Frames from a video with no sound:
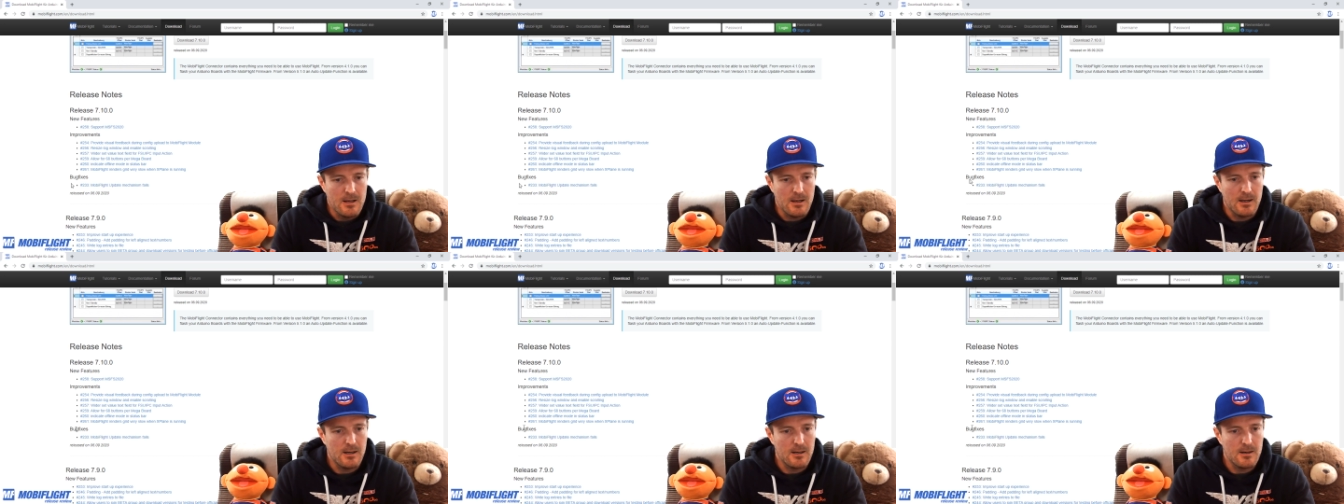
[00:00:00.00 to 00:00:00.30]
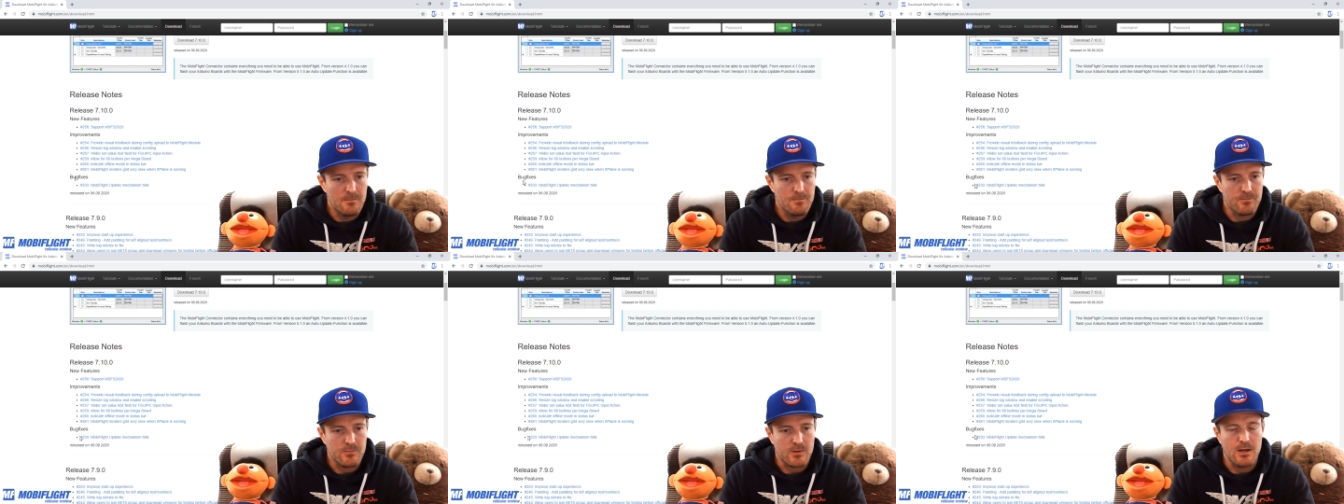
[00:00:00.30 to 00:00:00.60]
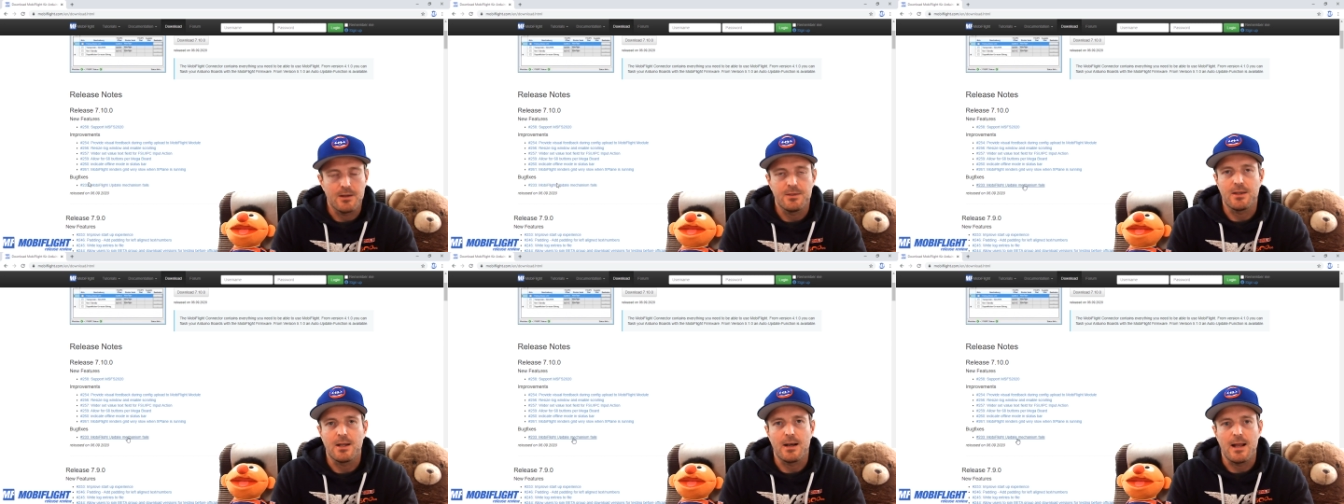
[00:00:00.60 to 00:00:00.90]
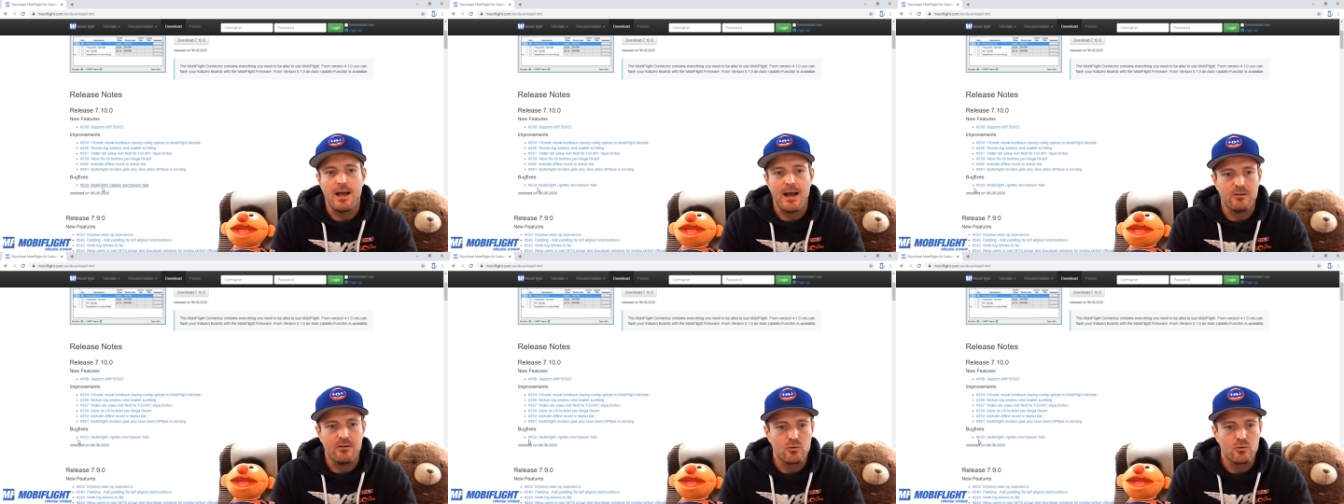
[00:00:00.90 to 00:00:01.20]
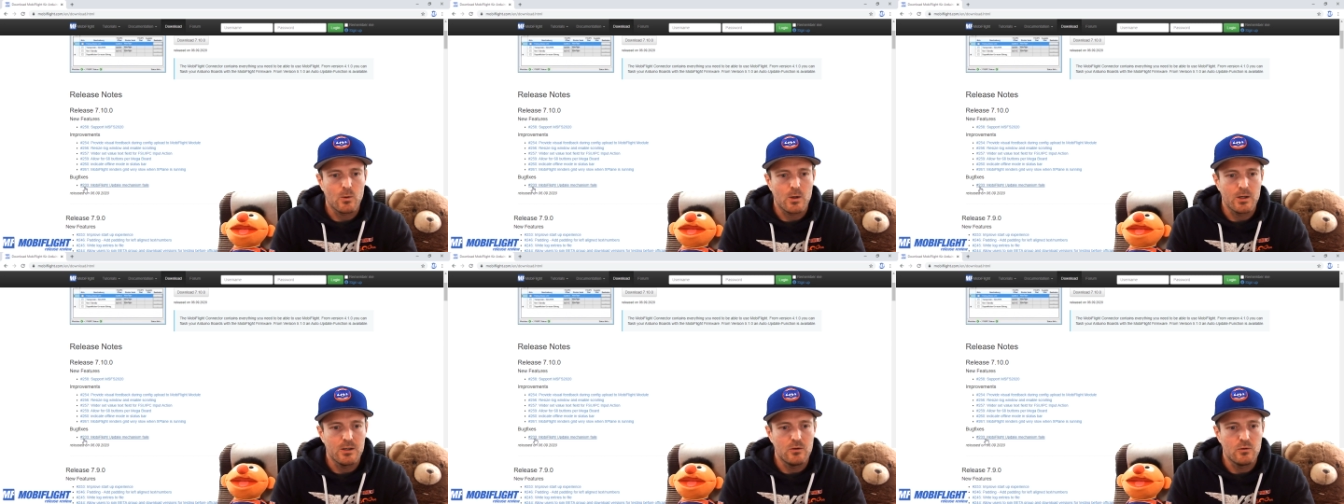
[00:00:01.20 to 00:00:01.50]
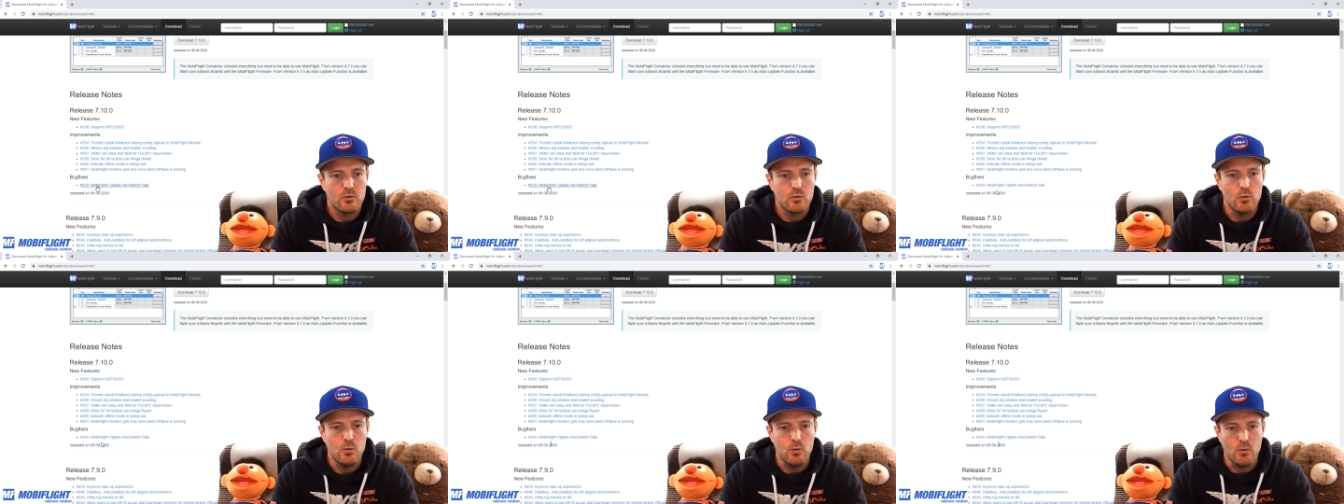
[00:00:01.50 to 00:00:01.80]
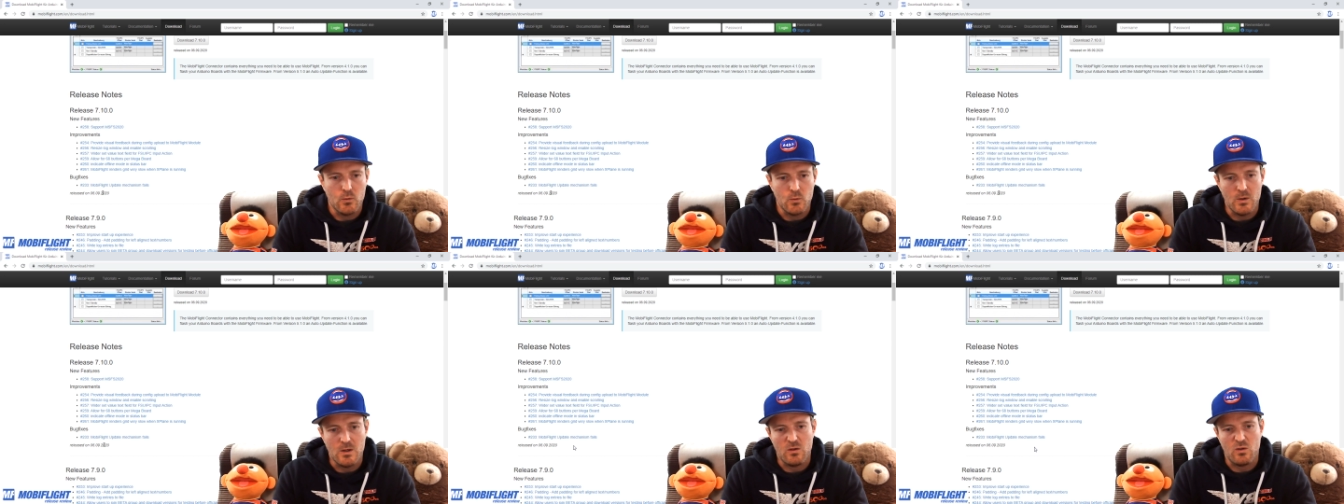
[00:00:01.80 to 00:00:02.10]
Um, and the last one is
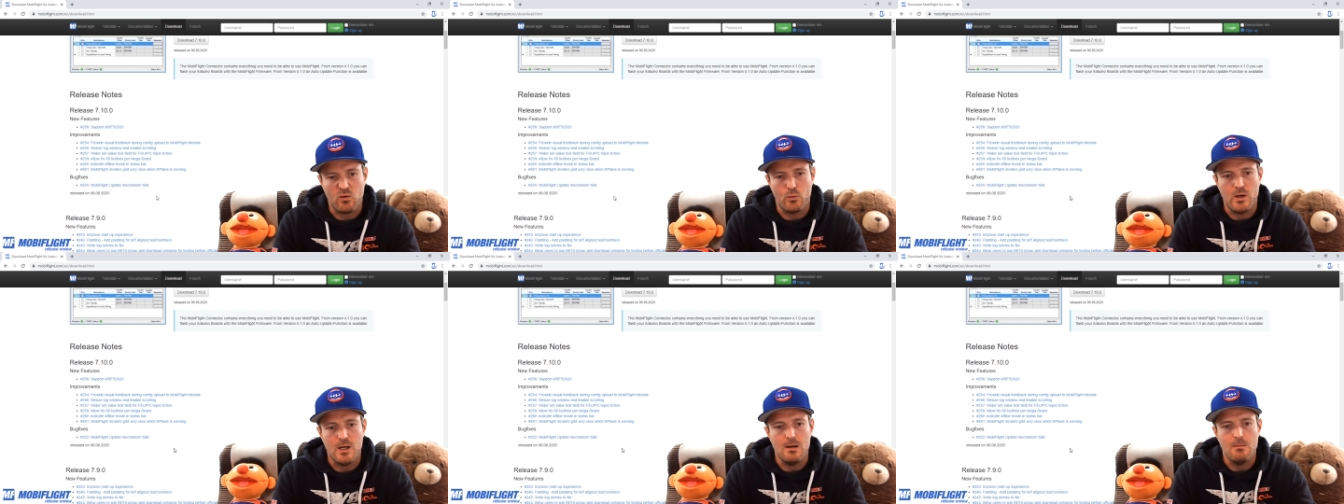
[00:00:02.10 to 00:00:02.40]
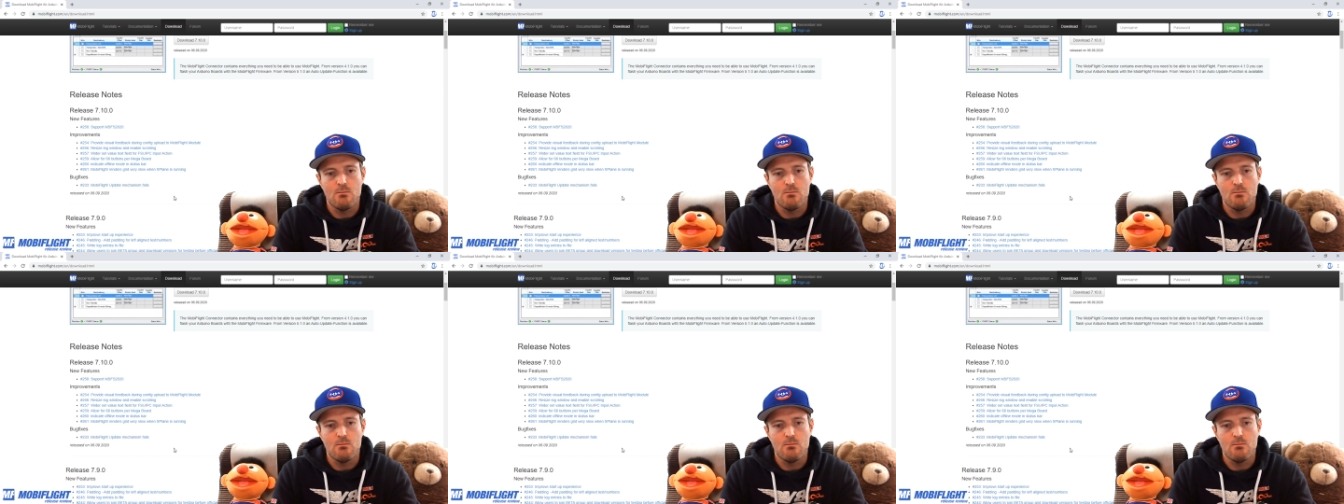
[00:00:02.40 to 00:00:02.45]
233